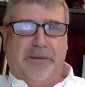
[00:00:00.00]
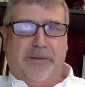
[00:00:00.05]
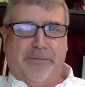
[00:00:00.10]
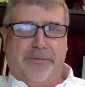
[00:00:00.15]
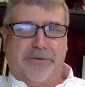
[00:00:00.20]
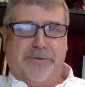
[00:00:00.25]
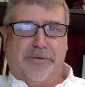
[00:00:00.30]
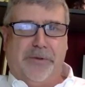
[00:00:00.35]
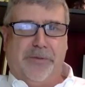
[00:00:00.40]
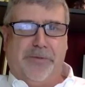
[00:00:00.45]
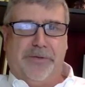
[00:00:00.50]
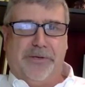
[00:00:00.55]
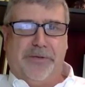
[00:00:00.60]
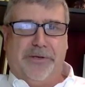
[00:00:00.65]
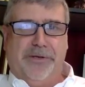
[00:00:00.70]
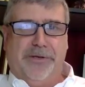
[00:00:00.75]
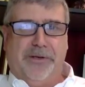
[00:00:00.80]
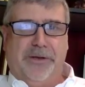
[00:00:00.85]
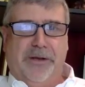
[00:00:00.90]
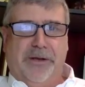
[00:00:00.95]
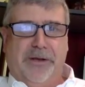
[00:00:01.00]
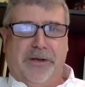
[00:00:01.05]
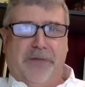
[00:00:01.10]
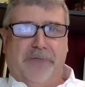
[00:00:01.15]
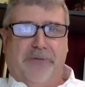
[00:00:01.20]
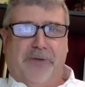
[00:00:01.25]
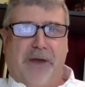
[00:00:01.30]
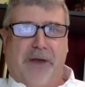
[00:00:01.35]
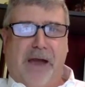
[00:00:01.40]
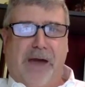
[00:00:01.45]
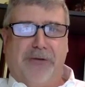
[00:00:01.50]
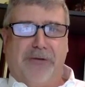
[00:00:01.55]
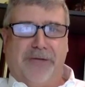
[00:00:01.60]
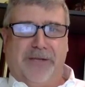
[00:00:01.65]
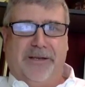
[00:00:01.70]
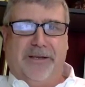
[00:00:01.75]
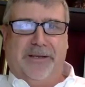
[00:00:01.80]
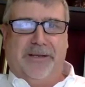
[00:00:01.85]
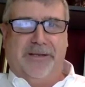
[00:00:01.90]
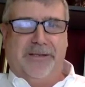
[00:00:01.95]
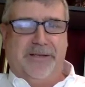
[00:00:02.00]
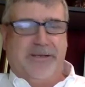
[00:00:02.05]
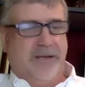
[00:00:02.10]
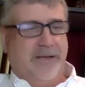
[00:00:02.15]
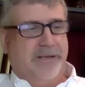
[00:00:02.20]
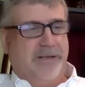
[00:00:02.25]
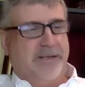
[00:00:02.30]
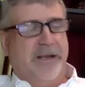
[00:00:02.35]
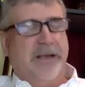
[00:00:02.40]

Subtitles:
prescription for housing, and says,